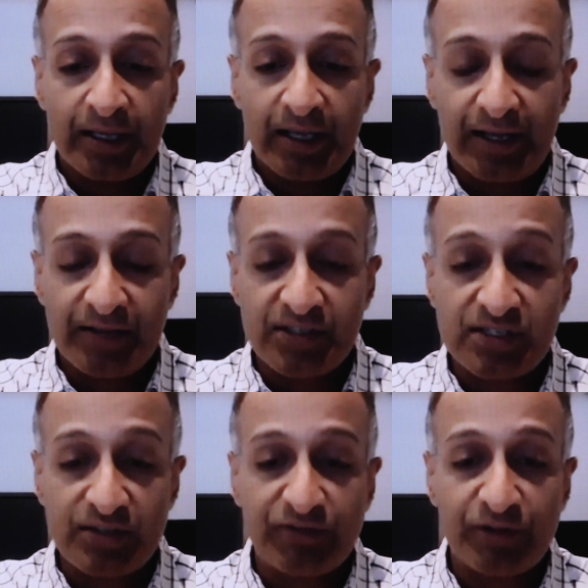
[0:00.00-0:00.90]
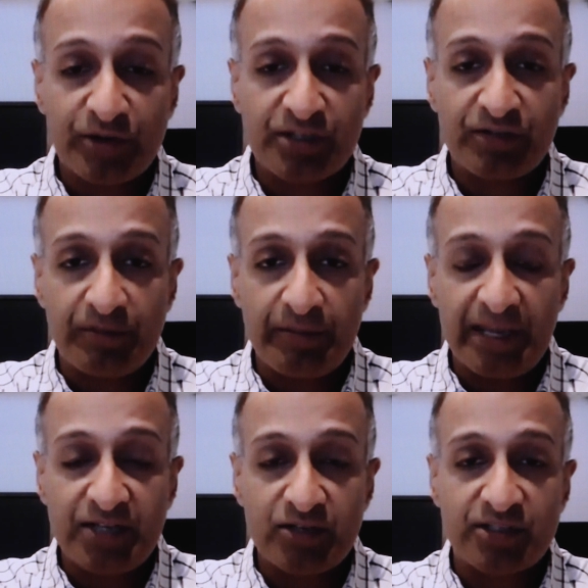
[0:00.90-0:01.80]
uh, this is the first of the
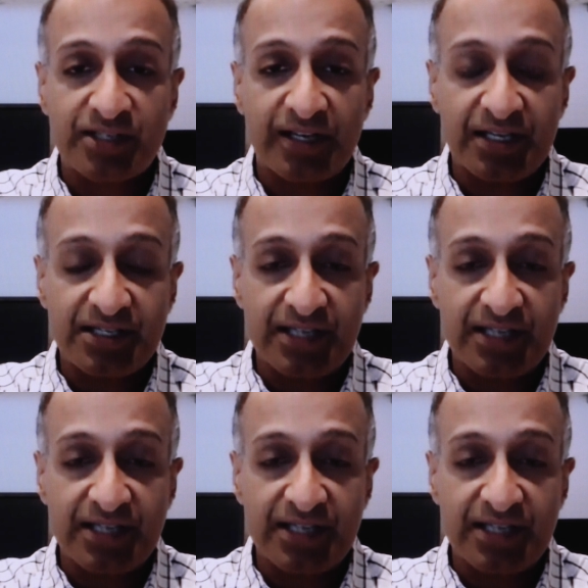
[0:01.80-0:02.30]
major studies